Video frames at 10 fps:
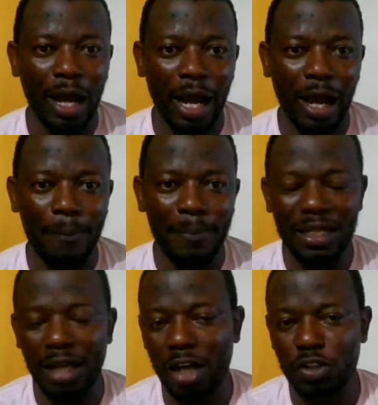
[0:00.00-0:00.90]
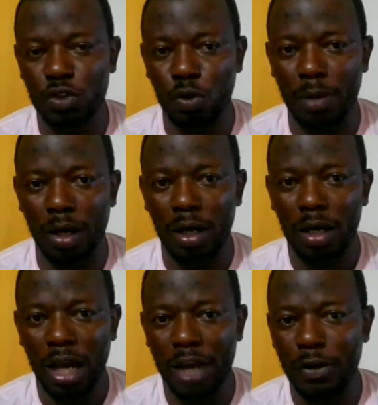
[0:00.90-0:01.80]
mid-October.
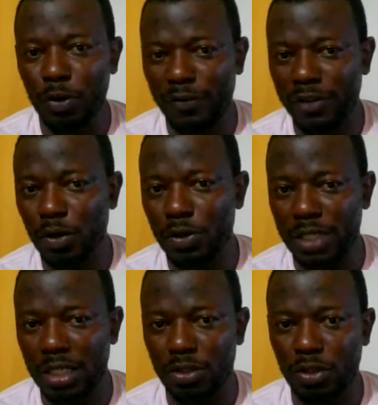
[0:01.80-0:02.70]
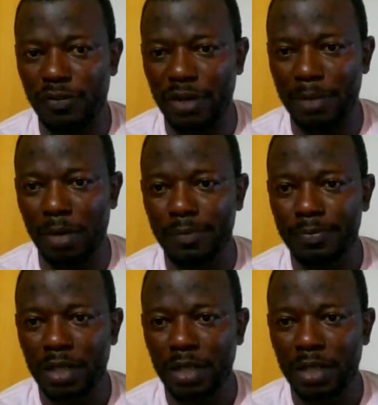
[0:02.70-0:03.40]
I don't know if it goes into November.